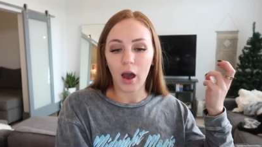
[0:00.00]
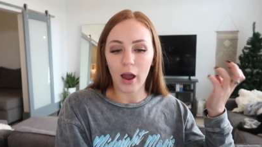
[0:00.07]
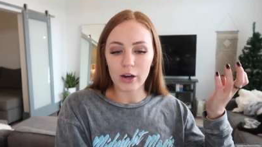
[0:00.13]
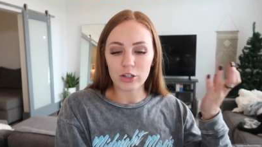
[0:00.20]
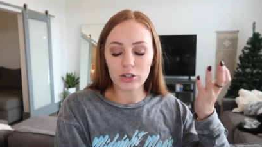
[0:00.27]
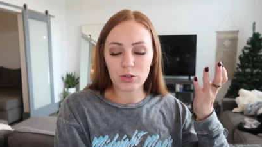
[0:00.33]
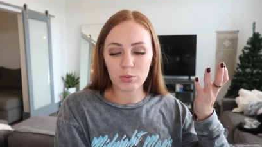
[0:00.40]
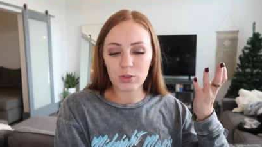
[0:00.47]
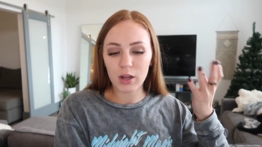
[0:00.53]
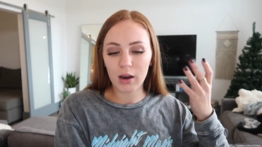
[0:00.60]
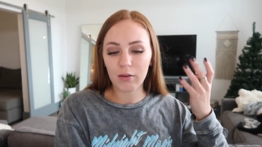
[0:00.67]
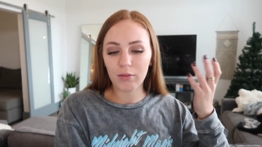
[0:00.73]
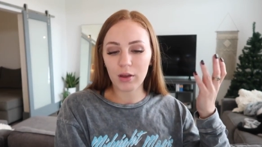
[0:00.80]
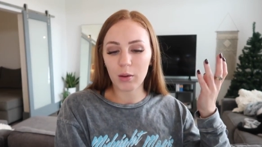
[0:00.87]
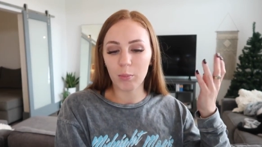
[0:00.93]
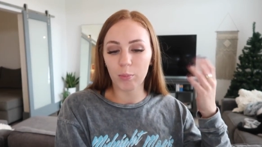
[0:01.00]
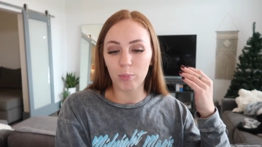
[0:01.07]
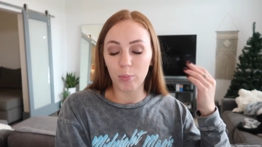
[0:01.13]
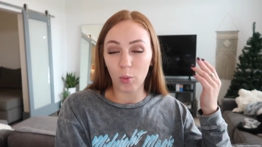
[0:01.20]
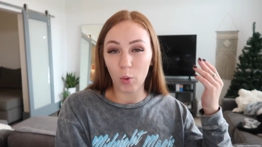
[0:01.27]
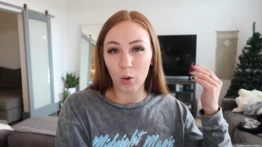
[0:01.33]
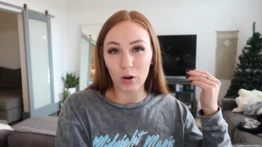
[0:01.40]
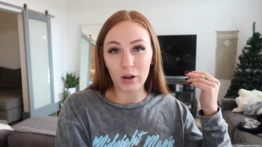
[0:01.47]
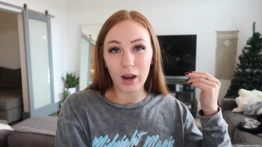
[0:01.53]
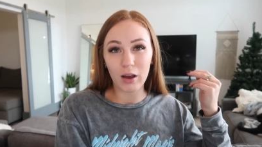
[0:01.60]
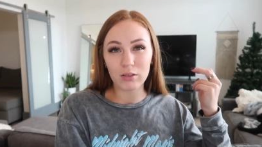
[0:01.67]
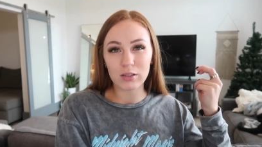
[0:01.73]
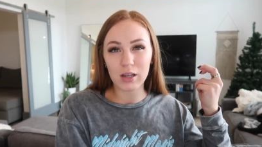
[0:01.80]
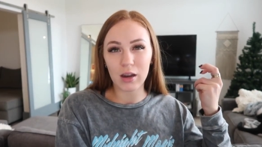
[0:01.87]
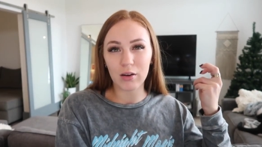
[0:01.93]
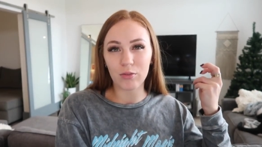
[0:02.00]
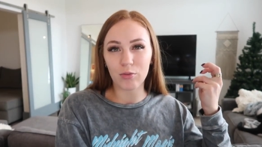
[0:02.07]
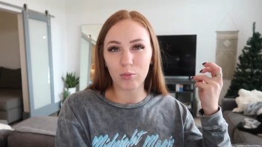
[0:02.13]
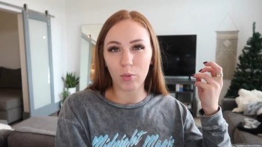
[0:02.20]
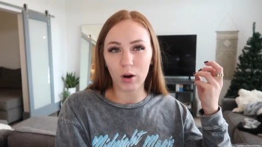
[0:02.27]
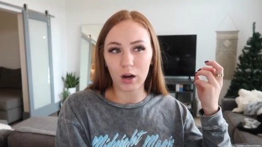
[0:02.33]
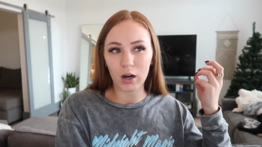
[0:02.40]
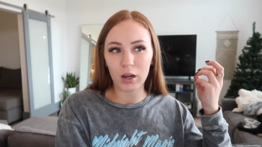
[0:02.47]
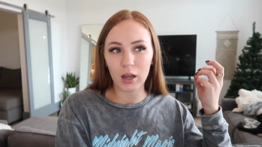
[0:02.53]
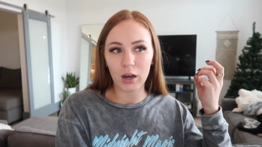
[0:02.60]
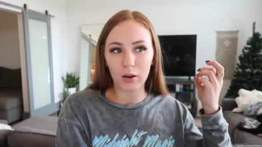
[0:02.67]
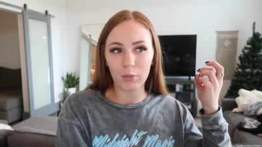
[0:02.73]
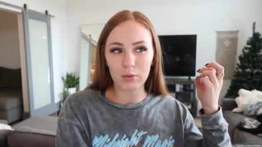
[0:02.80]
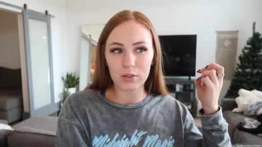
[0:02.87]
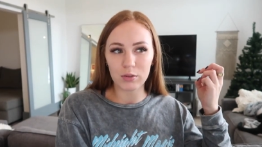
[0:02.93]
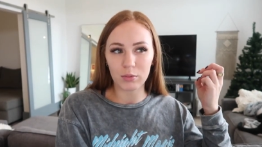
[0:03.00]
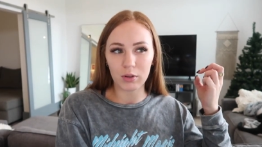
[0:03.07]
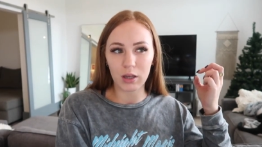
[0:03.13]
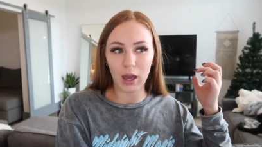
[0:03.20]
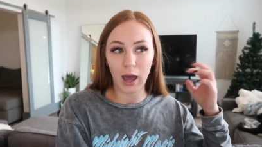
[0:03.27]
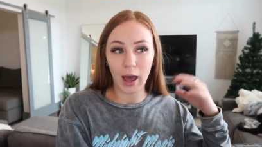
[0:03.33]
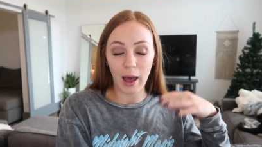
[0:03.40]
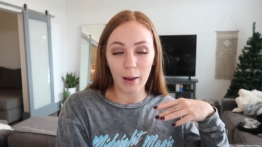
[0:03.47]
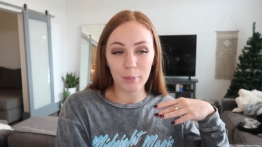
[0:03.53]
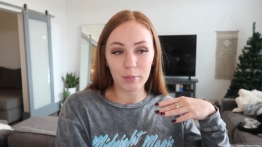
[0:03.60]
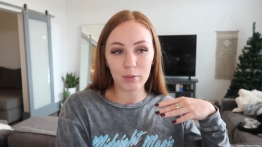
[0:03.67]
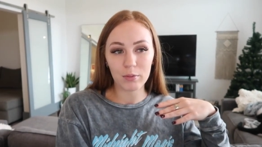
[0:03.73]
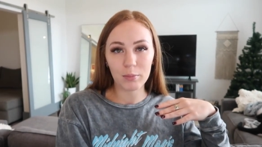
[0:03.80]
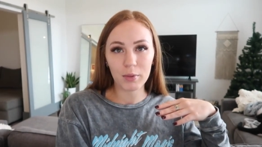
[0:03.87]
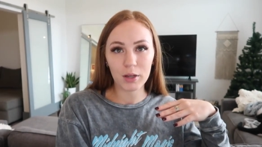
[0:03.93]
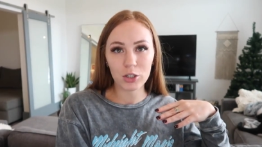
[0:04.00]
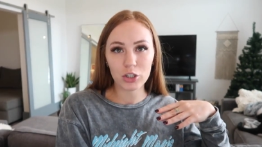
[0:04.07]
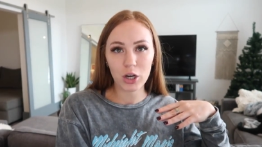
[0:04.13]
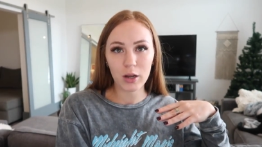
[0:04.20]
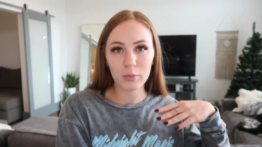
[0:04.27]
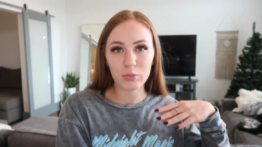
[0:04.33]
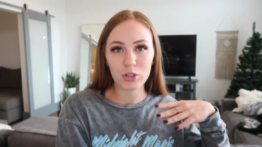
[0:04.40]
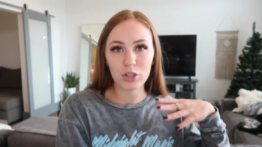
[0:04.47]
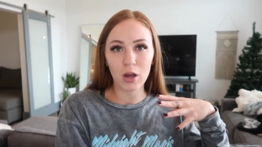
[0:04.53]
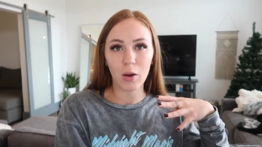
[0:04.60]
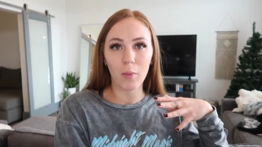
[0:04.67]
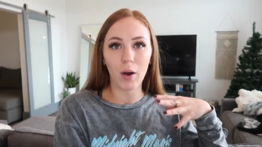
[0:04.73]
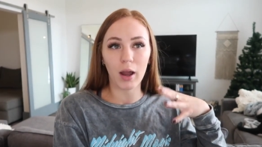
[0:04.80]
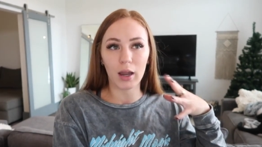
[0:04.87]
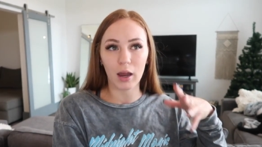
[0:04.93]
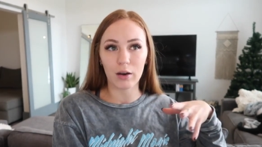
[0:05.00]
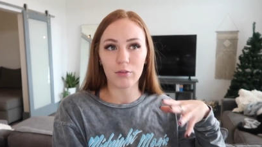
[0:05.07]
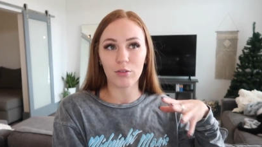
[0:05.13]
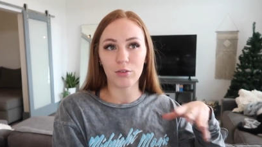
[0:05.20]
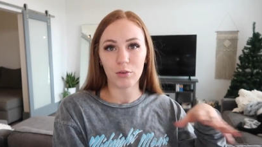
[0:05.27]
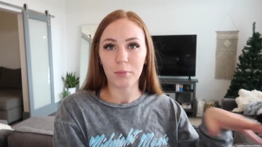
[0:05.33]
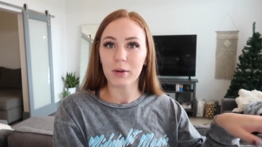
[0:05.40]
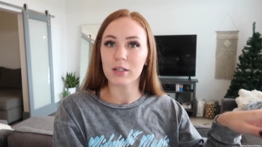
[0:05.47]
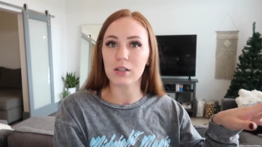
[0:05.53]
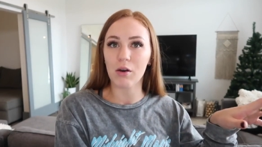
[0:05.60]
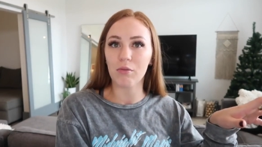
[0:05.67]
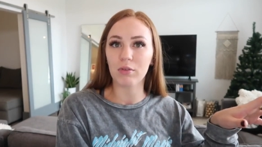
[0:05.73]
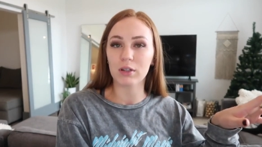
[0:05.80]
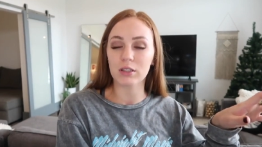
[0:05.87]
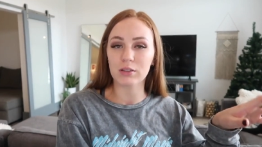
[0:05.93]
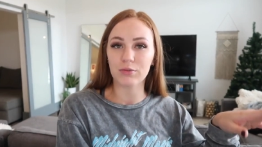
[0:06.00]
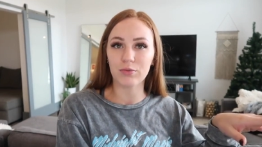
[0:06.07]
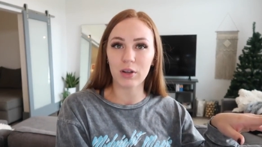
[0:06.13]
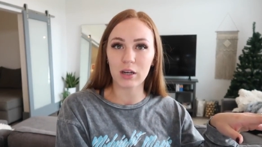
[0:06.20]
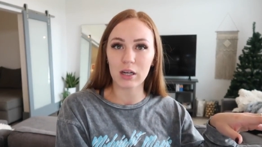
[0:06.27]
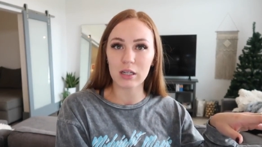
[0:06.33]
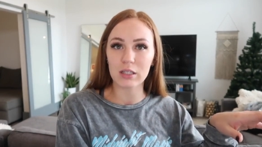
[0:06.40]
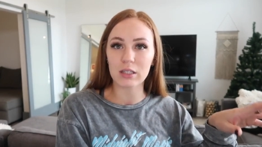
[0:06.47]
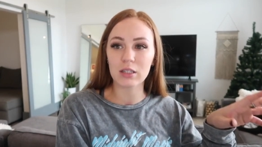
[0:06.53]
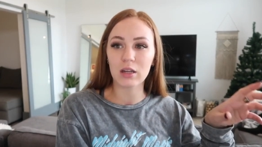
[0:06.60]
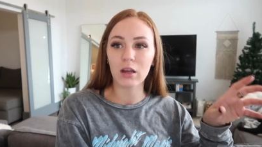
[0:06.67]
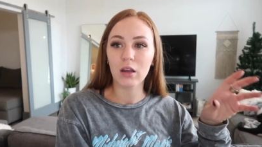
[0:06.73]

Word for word: I just was kind of like bored outside of work, and I wasn't really happy with my job. So I kind of threw myself into fitness